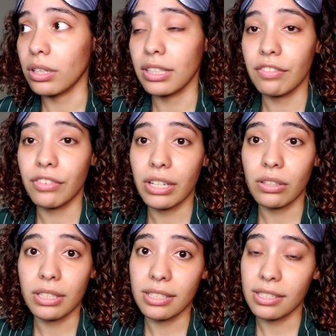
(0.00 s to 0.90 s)
Liver
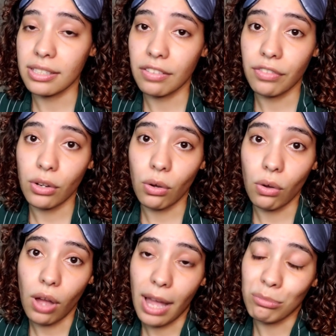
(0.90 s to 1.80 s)
illness is
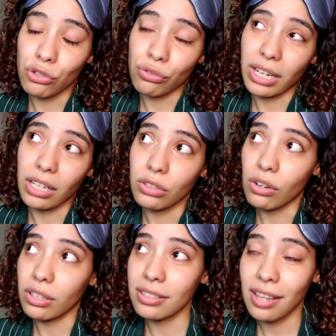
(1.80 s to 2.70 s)
difficult. I'm drained
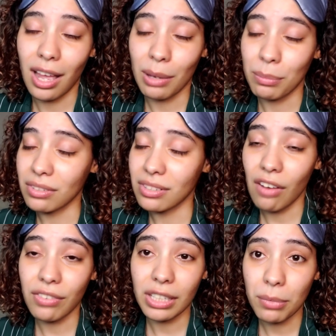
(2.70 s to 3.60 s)
all the time. There's
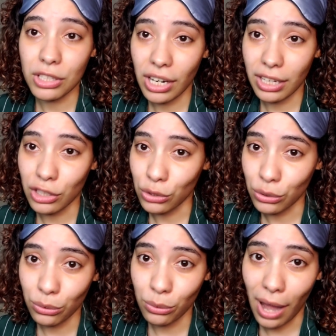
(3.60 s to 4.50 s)
not really much I can
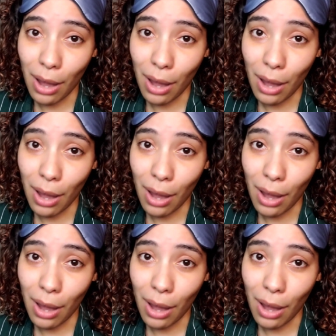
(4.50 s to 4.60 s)
do.